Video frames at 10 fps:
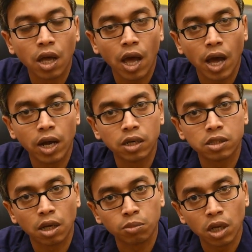and
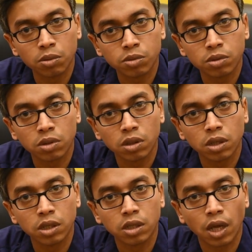sometimes
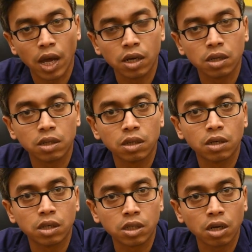it can
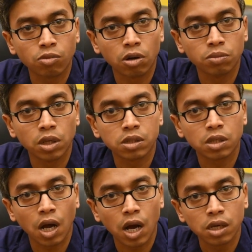result from the
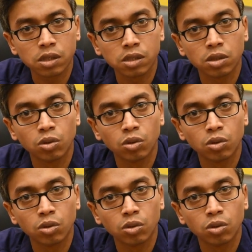scars,